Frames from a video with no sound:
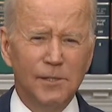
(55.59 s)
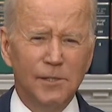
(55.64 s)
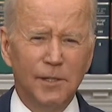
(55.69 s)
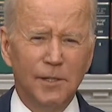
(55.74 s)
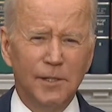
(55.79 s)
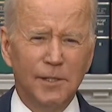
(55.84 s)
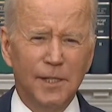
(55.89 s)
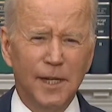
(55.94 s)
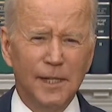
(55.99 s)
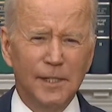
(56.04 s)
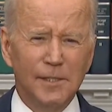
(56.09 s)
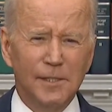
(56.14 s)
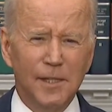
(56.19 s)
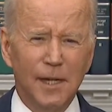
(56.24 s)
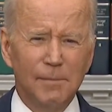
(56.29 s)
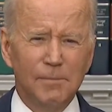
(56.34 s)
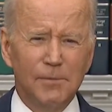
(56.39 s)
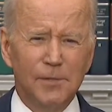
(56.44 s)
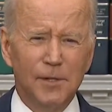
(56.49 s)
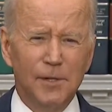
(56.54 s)
is going to take
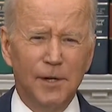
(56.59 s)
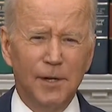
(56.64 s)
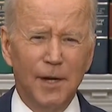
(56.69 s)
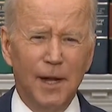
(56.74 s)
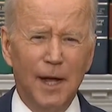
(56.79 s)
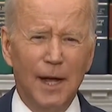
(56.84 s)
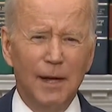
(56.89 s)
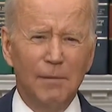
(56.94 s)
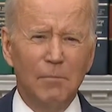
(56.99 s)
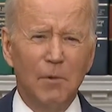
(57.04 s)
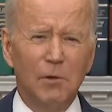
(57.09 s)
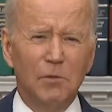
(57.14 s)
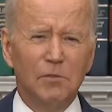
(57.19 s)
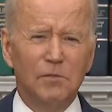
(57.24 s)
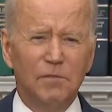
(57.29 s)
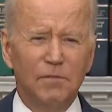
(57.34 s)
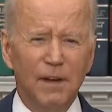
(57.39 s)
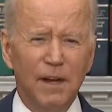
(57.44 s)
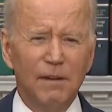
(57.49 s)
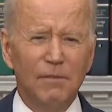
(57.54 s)
steps to deny
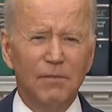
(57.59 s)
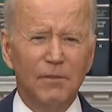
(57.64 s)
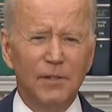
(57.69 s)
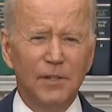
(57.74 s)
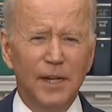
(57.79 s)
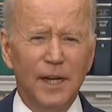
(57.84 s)
most favored